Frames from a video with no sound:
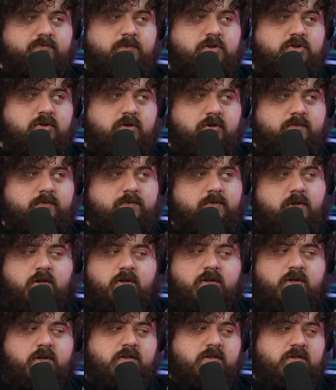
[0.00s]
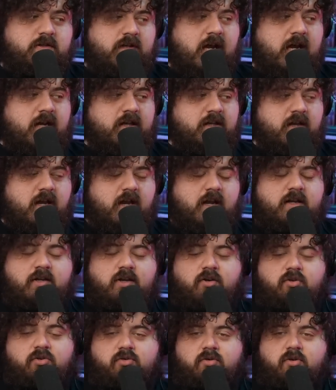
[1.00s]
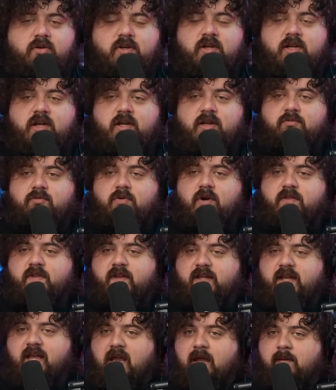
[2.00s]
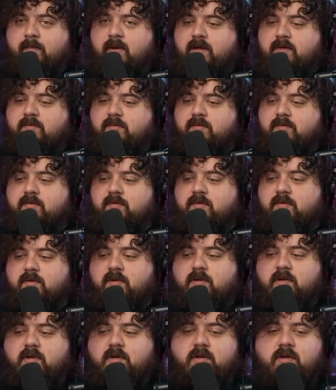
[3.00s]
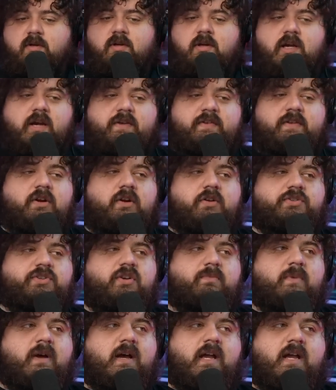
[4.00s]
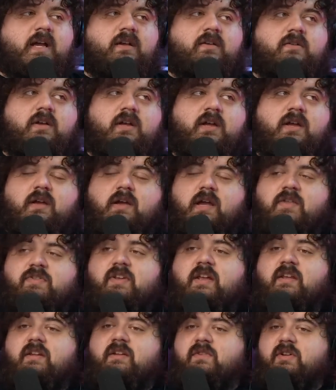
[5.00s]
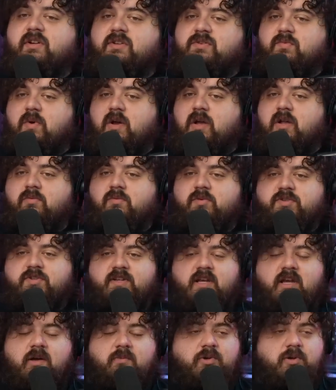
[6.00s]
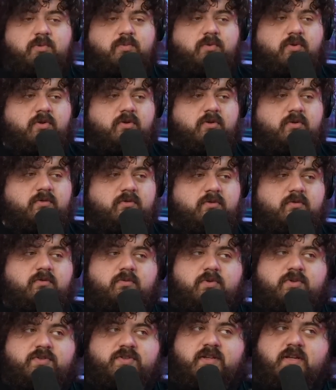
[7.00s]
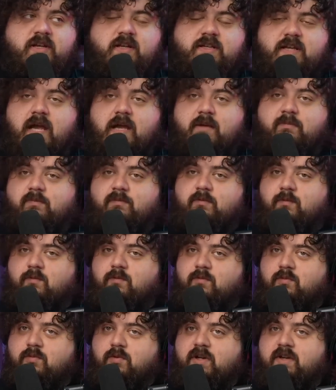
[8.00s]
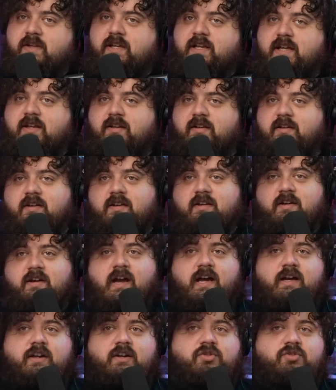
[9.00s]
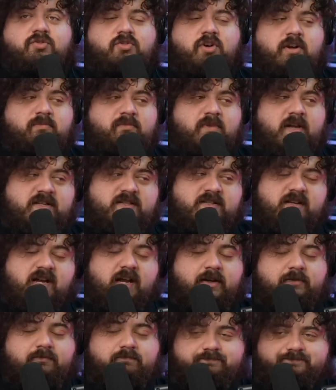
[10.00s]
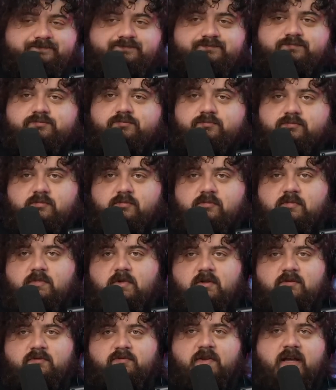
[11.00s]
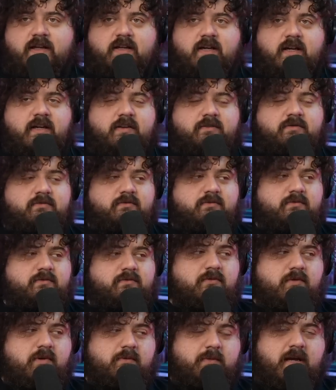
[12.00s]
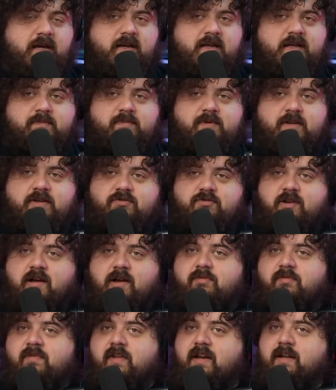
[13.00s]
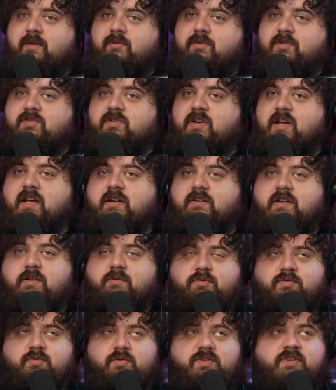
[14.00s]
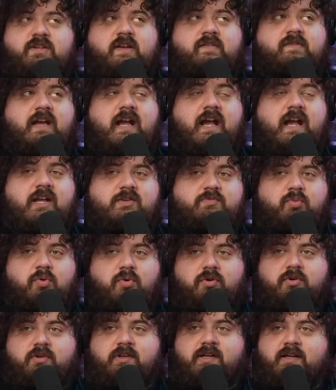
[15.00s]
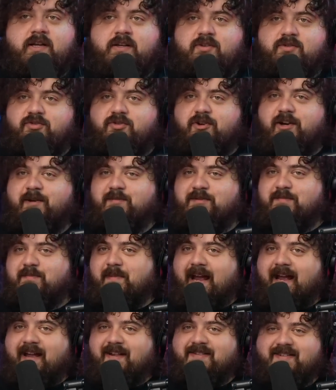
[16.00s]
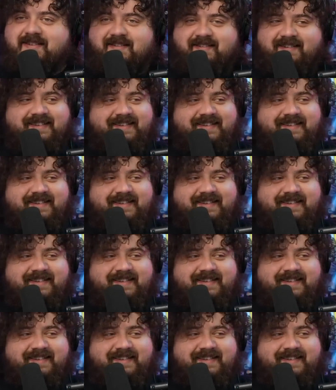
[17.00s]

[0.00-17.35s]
It's true. You know, you got to go through it. You got to run the gambit, and then also at the end of it as well, we'll see how people we'll see. I had a dream last night that when my EP dropped, that it was received as poorly as Dream's Mask.